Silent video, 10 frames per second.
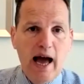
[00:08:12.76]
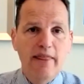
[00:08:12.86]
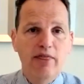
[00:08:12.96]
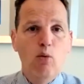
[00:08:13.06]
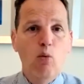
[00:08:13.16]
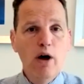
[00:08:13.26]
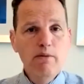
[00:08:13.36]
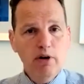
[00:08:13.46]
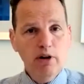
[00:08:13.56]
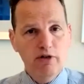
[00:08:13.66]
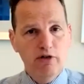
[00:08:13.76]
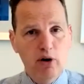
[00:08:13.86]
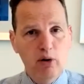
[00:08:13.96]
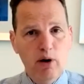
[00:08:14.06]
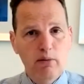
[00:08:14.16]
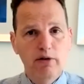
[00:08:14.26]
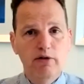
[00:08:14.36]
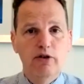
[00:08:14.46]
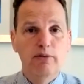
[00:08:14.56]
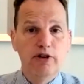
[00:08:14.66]
At the 1 month follow-up
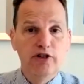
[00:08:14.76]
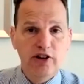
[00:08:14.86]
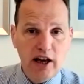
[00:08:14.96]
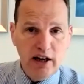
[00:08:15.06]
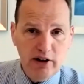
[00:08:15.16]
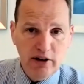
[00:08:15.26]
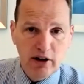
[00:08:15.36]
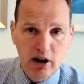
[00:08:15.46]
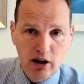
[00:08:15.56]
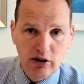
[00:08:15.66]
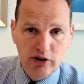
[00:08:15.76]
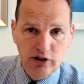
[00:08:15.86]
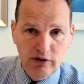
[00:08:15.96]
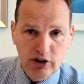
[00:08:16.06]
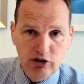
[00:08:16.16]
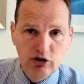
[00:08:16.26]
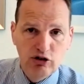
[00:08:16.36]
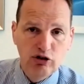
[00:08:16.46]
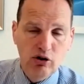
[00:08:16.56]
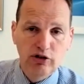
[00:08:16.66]
from the second RZV
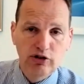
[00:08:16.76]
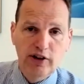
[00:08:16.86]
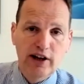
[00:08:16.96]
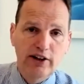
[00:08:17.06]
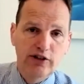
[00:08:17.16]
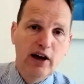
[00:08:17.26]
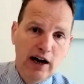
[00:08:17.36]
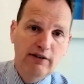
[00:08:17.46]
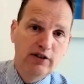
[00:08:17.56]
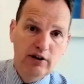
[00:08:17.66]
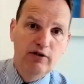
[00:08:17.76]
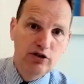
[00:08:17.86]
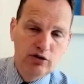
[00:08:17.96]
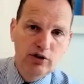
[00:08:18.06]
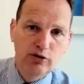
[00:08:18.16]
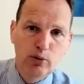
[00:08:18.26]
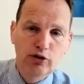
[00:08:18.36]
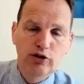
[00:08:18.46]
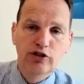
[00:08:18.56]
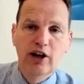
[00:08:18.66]
shot, so that's after they've had 2
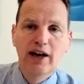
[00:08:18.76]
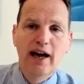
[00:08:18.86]
exposures,